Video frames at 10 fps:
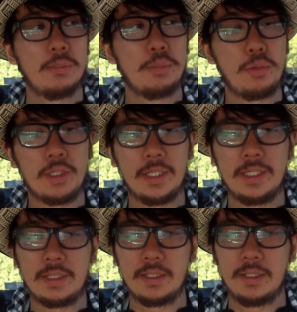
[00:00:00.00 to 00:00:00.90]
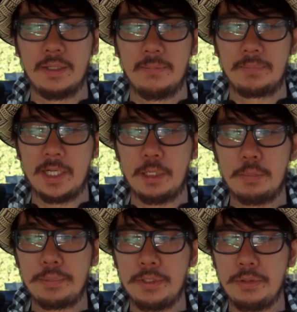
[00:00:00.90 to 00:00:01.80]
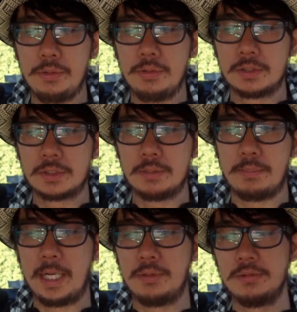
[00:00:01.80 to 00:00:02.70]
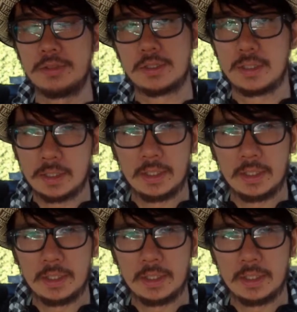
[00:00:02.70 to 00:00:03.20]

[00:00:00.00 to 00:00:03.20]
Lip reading: more like help you surmount